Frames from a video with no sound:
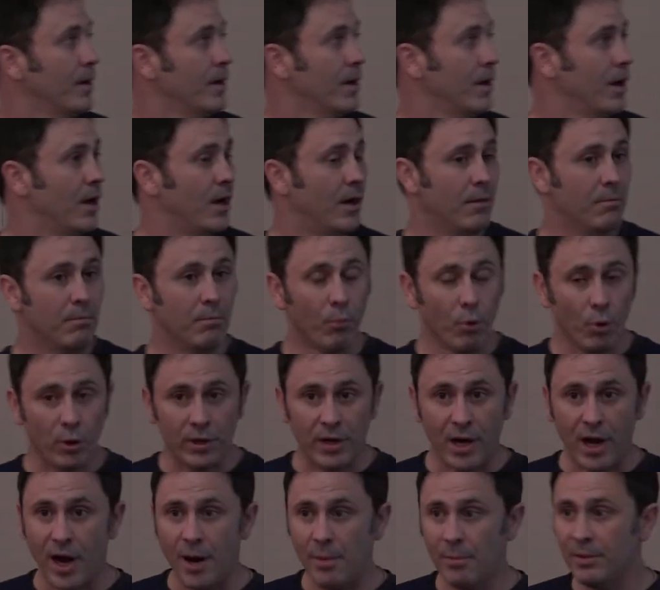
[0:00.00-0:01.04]
More
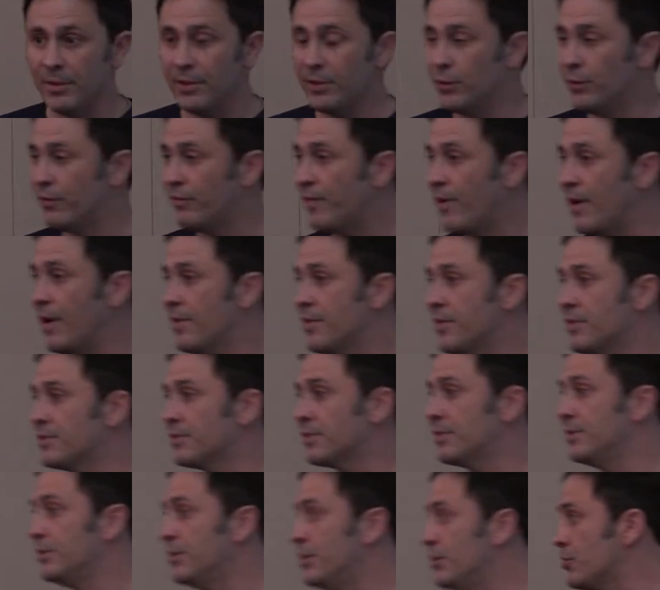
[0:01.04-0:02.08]
commonly, you'll find this
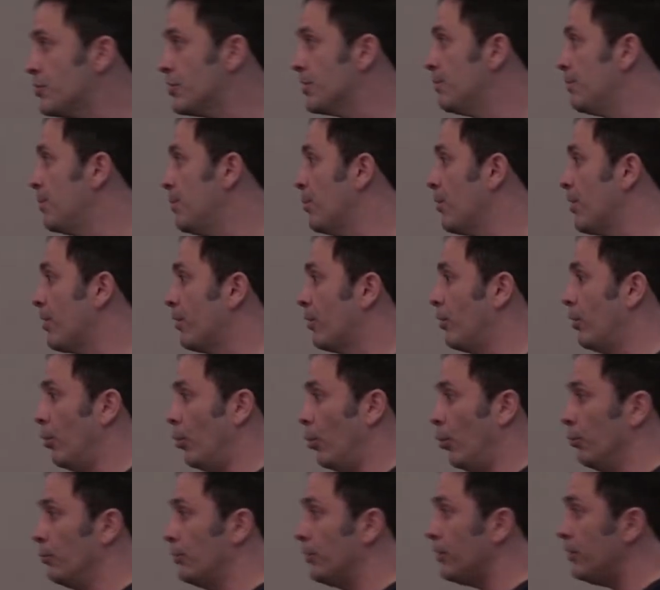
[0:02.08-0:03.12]
condition in people that are
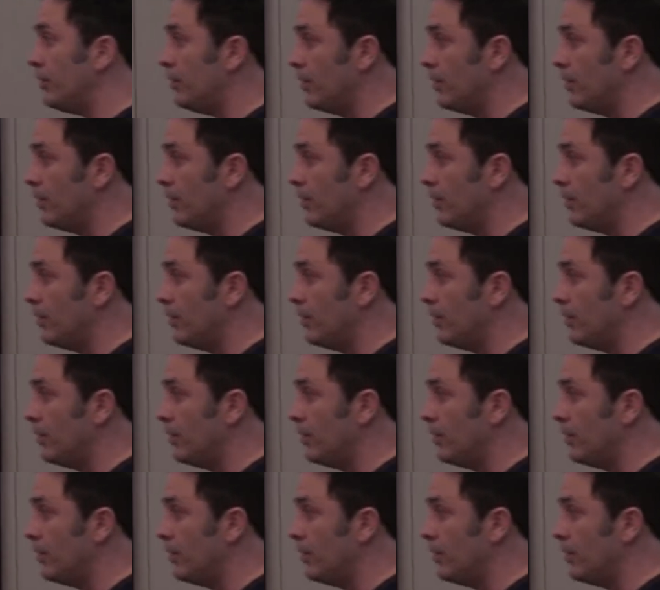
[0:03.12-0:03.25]
older,